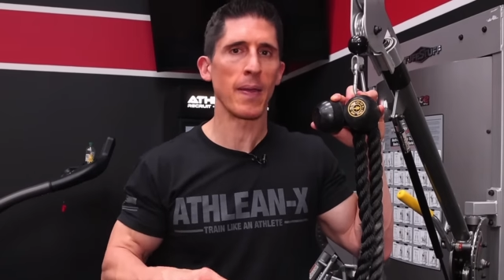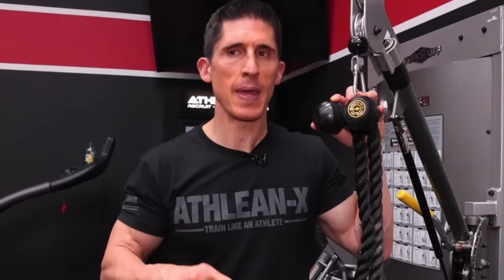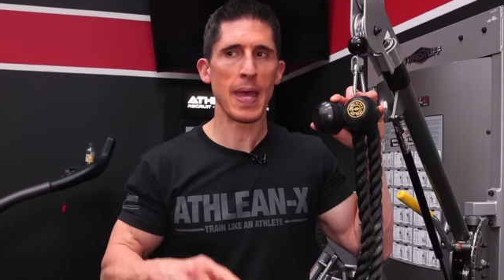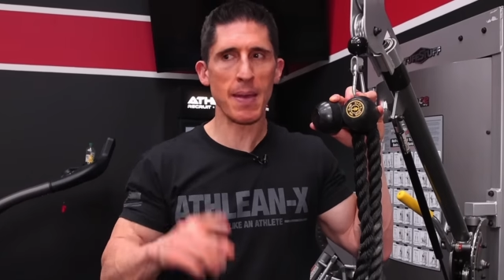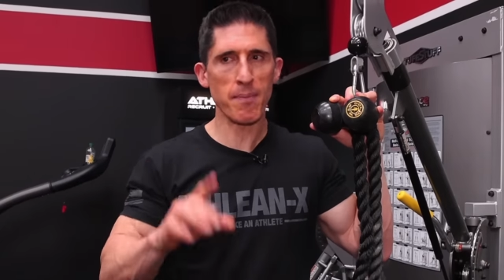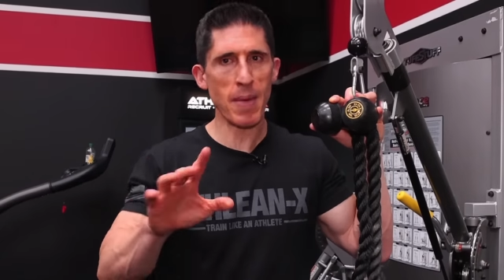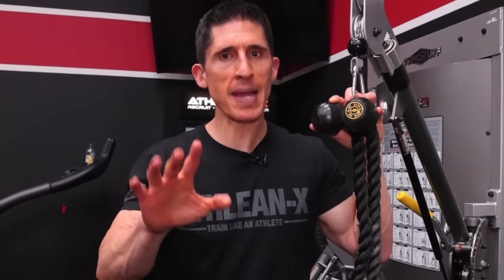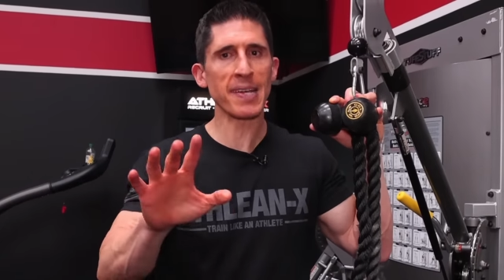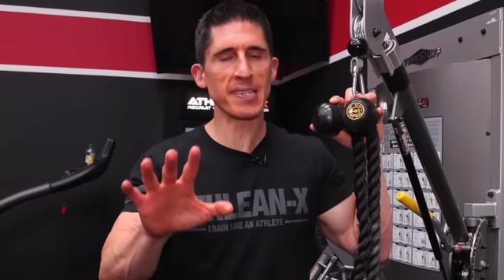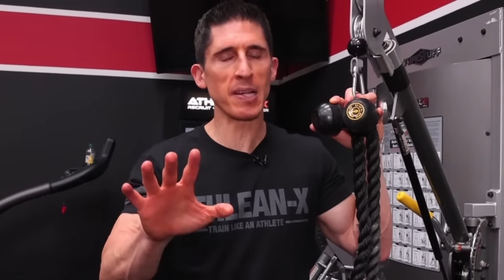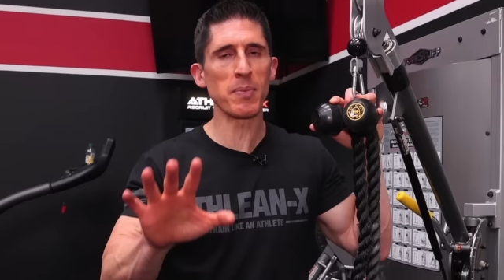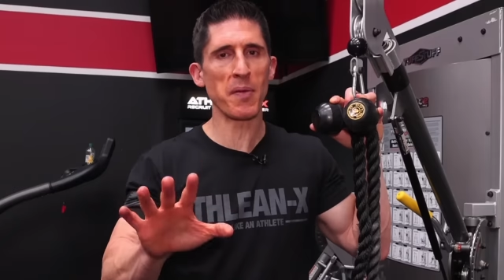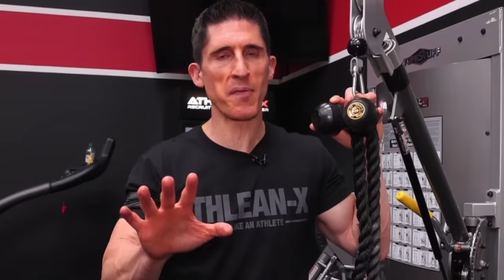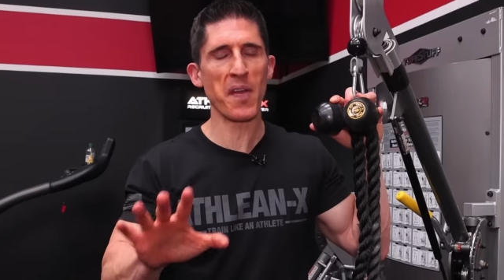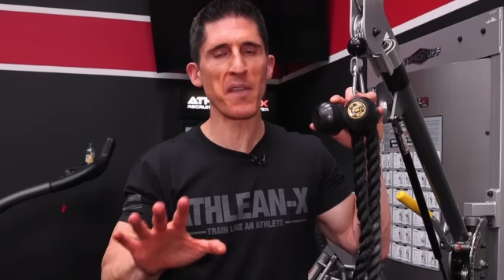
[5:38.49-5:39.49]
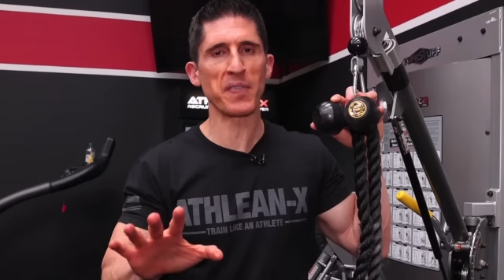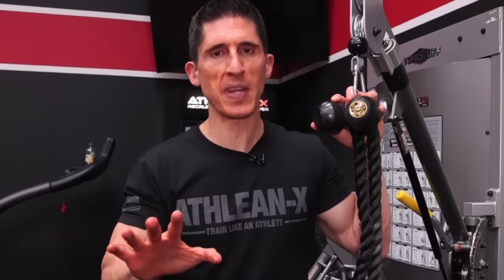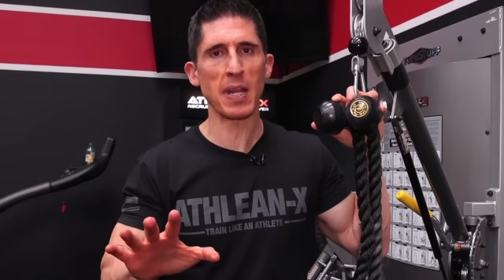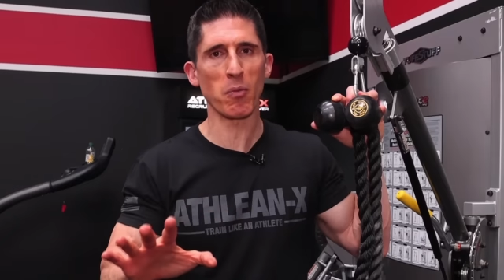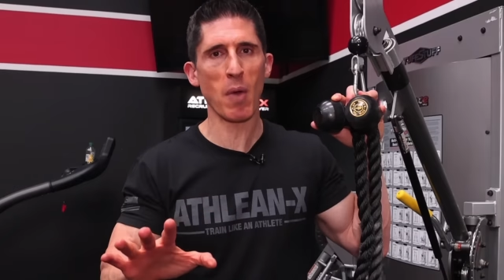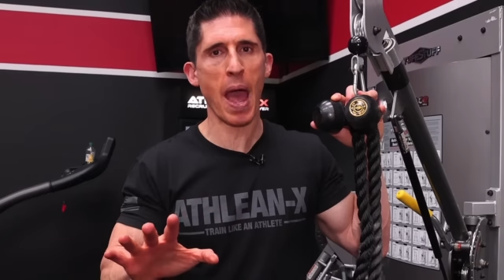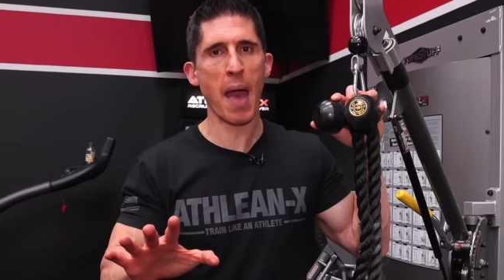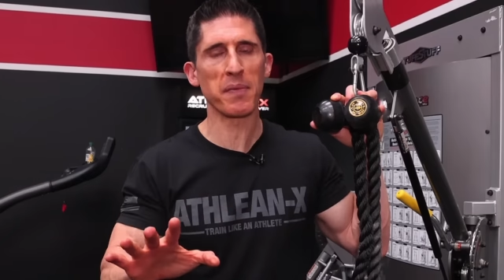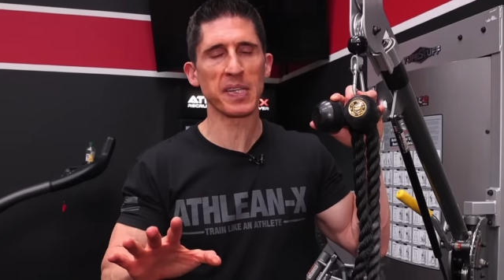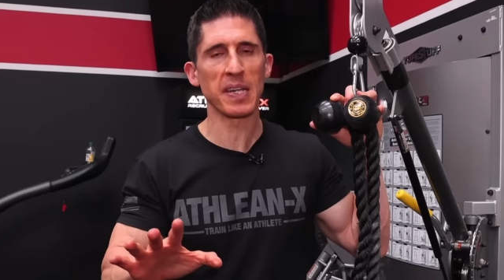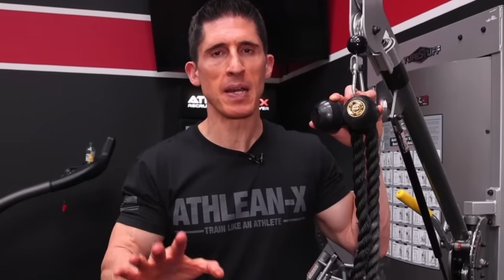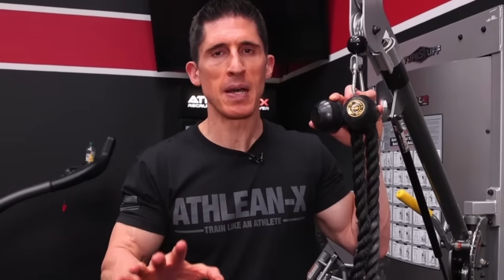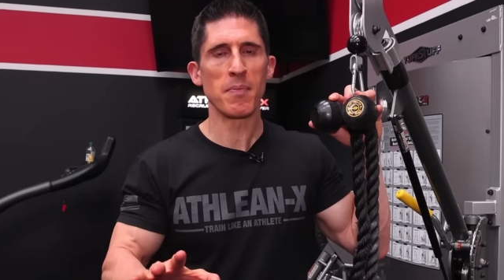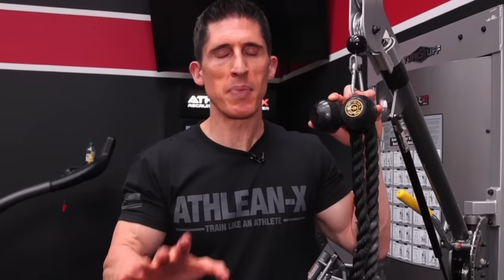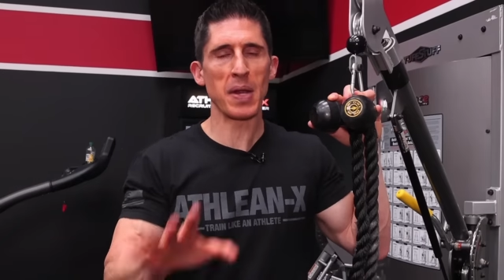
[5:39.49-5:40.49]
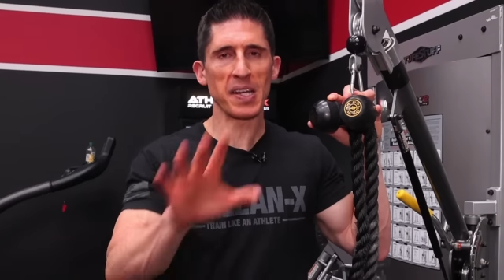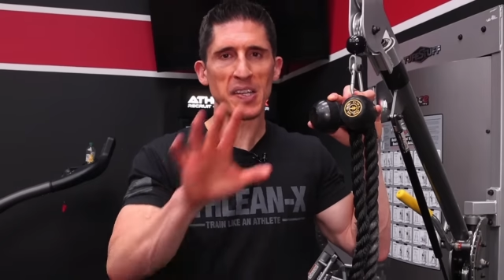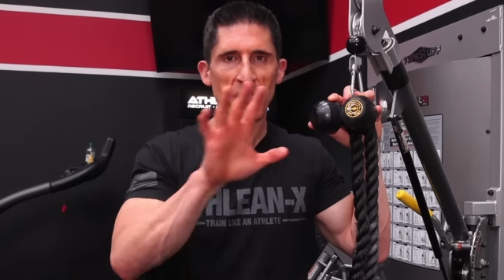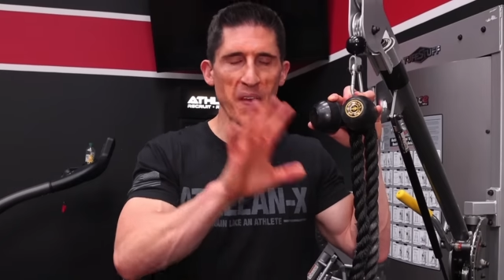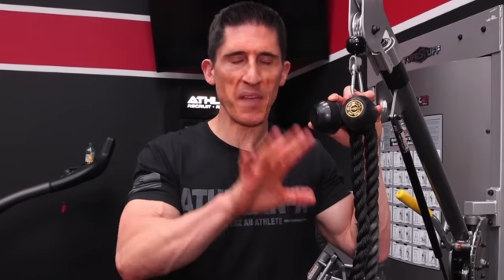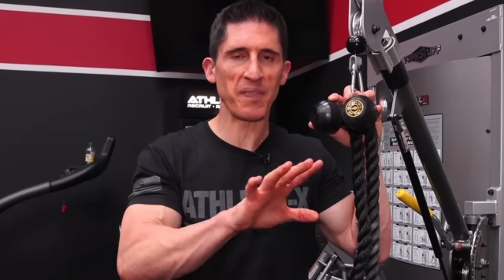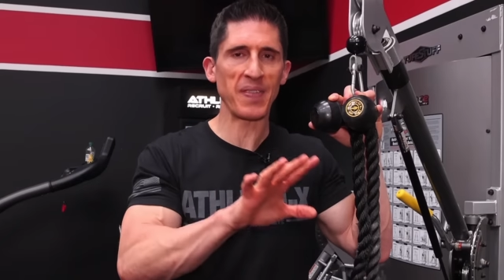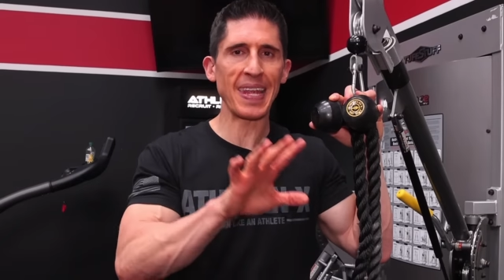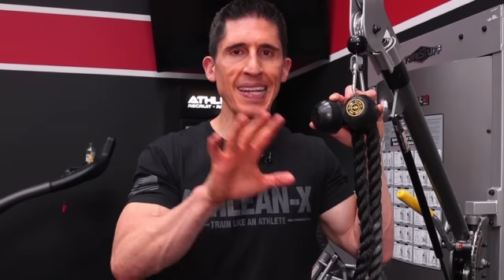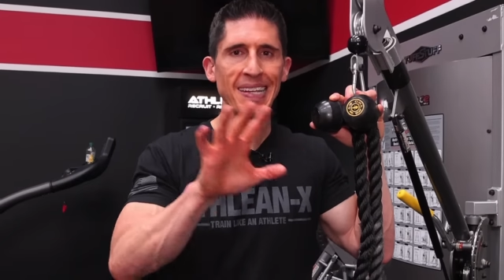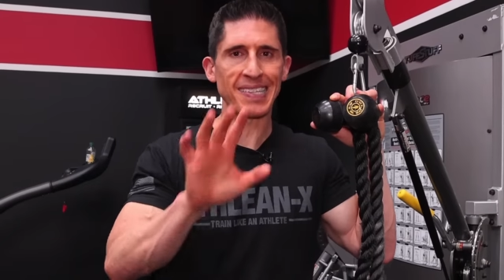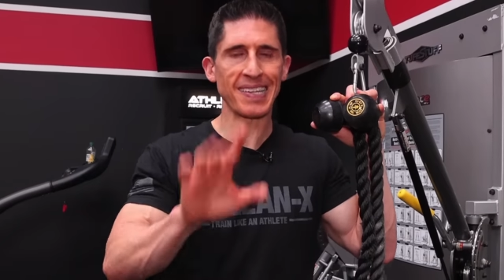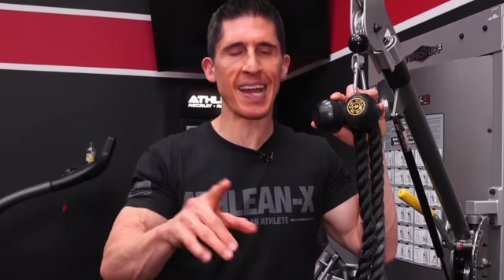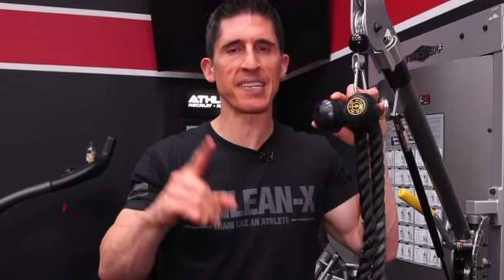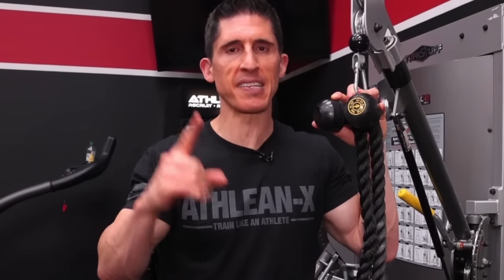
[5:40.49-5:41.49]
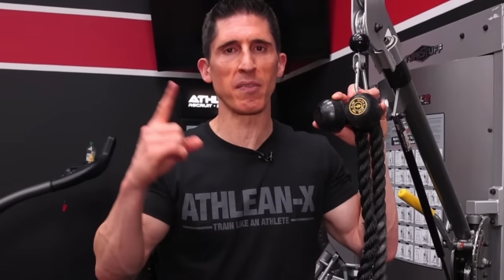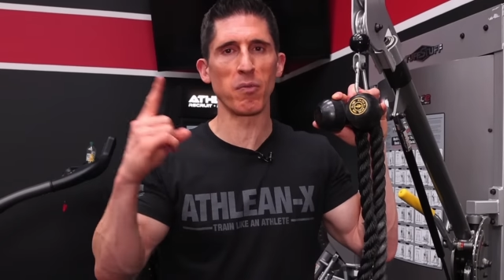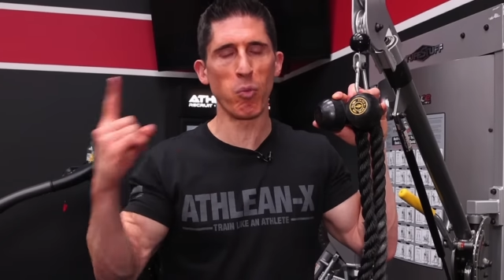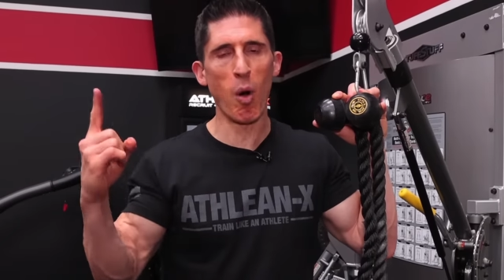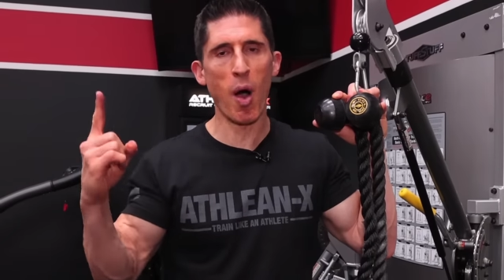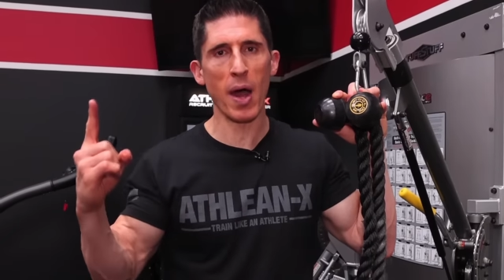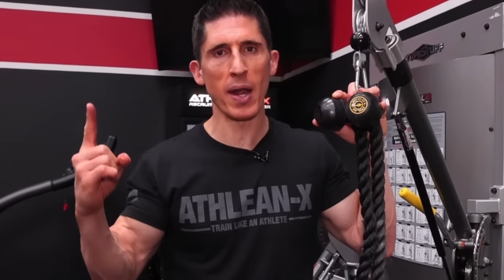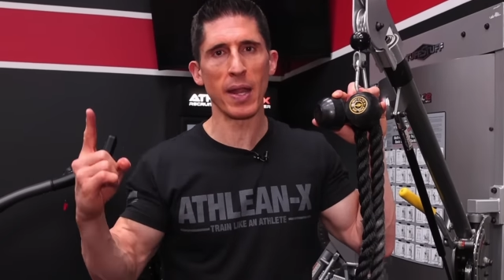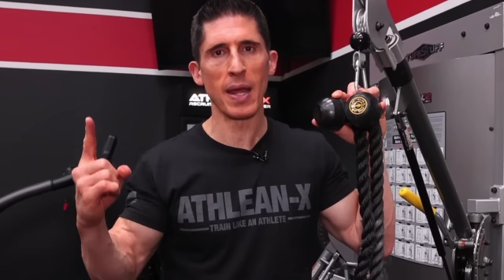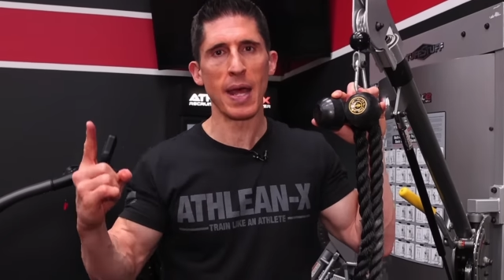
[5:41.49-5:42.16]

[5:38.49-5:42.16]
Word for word: It might still be 15 reps, but it's 15 sets of one.